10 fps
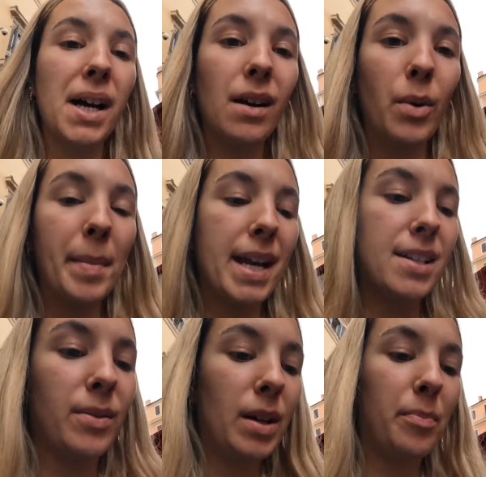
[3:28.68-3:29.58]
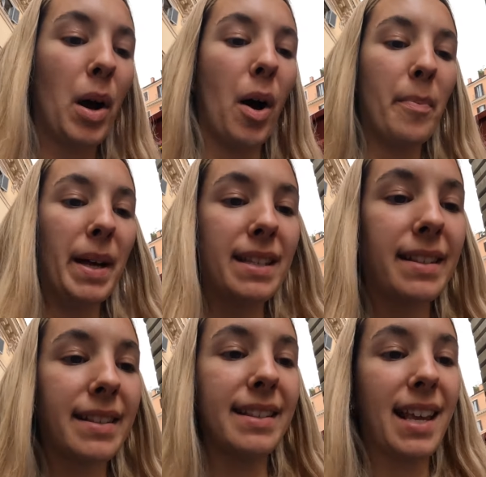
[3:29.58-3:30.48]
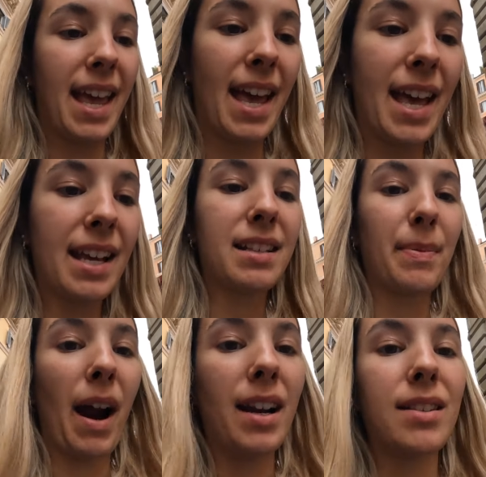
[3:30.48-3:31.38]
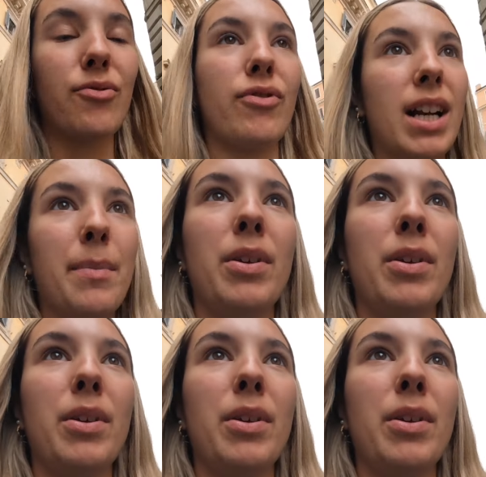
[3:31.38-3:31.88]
But we may as well pop and see it, because apparently it's really